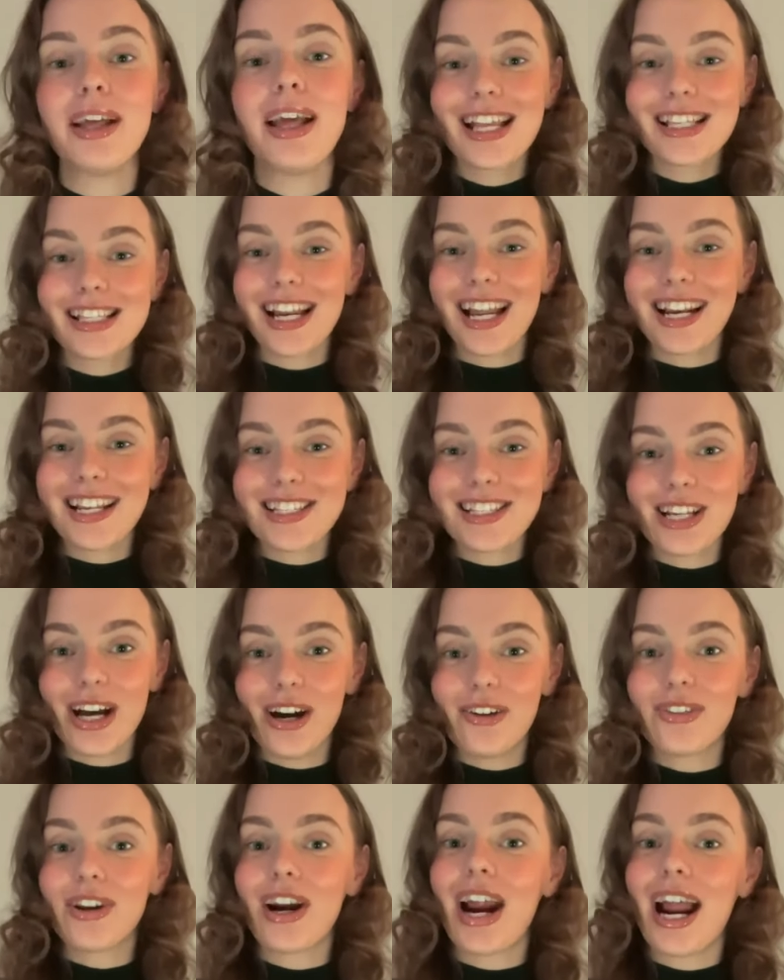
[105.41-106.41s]
So let us know
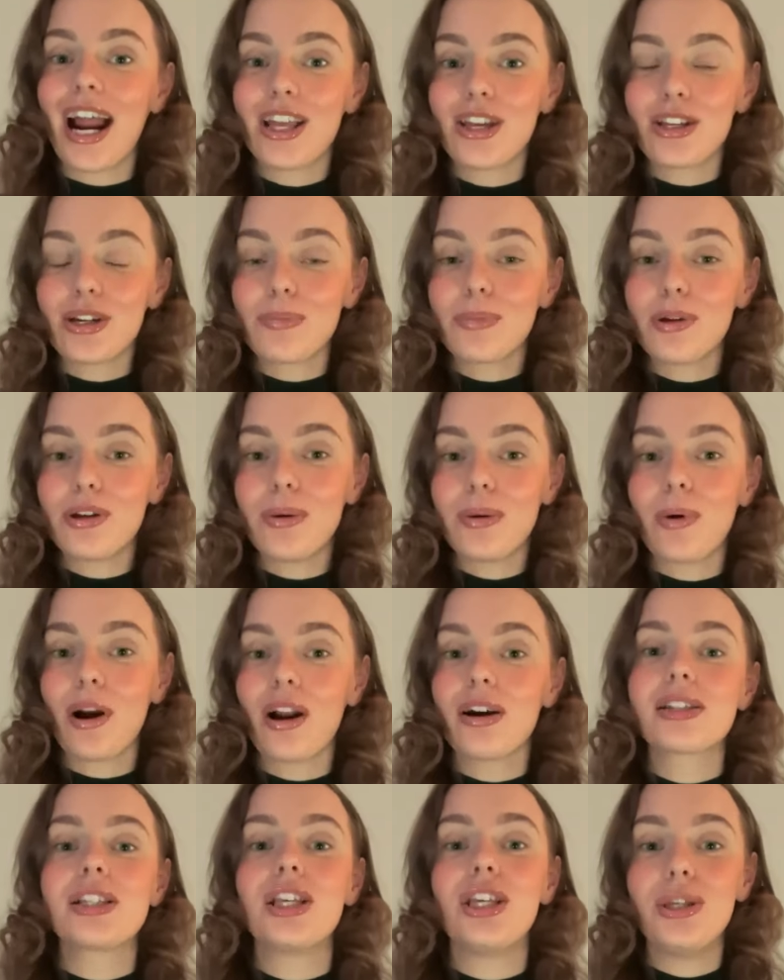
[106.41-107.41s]
if there are any other beauty
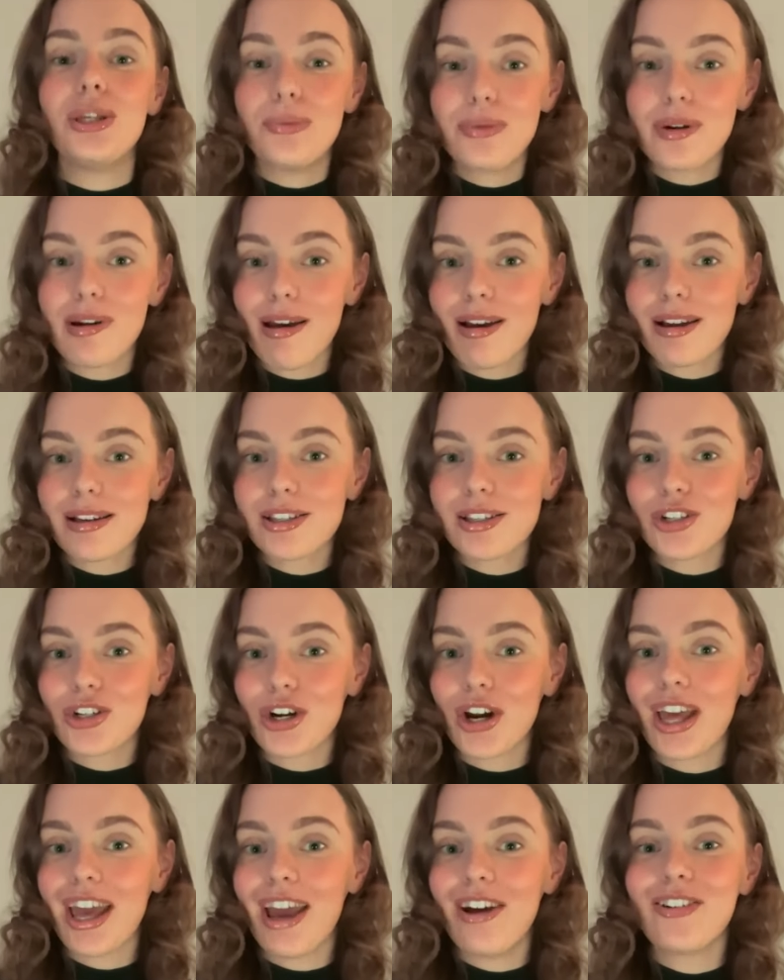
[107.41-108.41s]
products that you would like us to
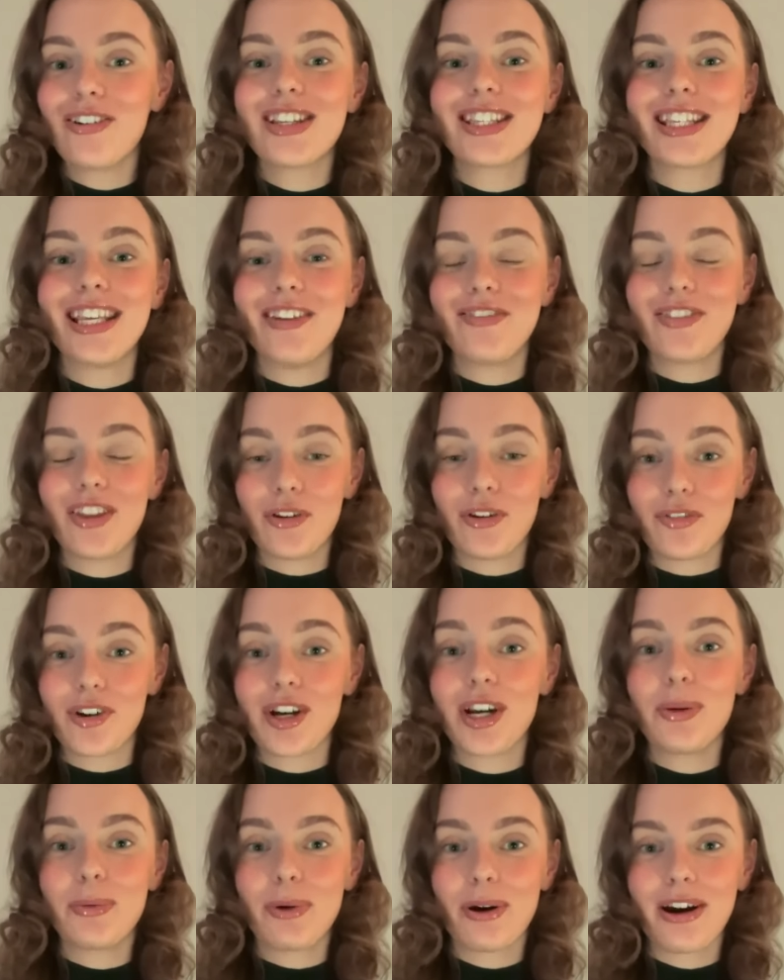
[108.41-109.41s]
try out to see if they
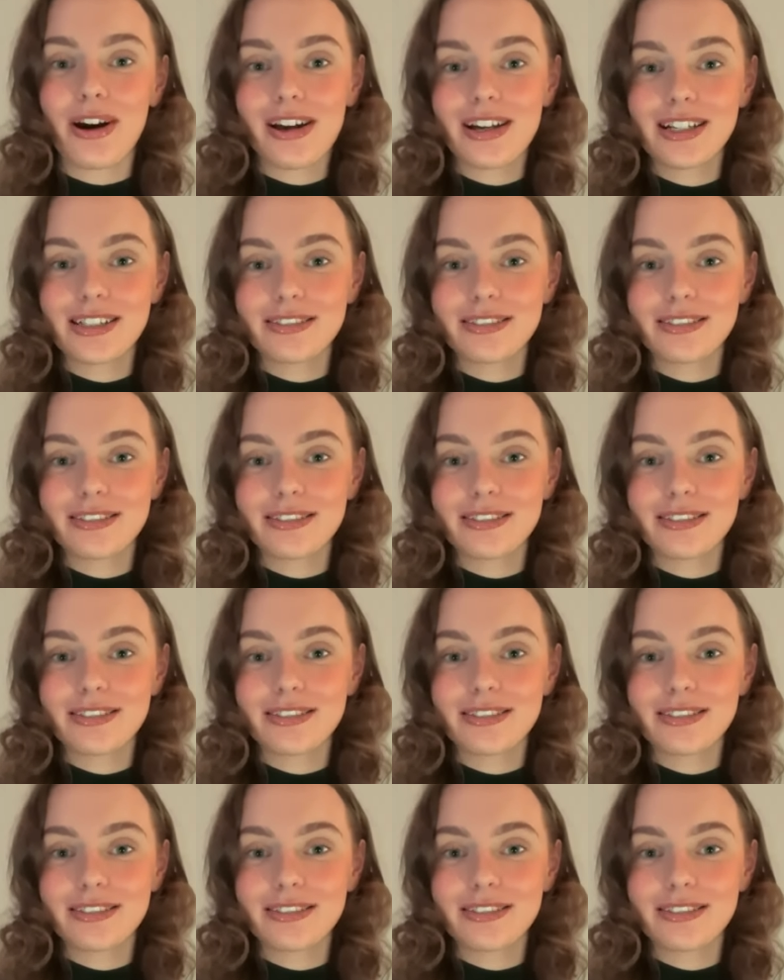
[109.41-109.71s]
really work.